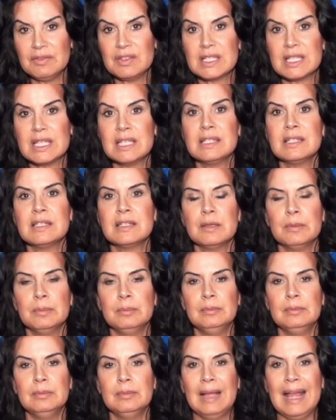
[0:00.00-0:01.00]

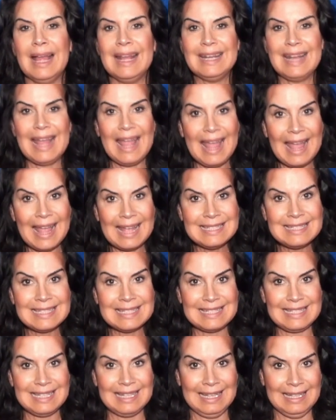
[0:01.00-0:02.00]
system and
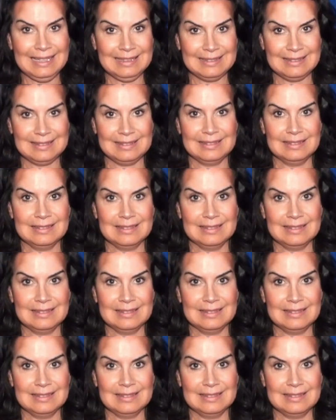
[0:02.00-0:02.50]
edit it.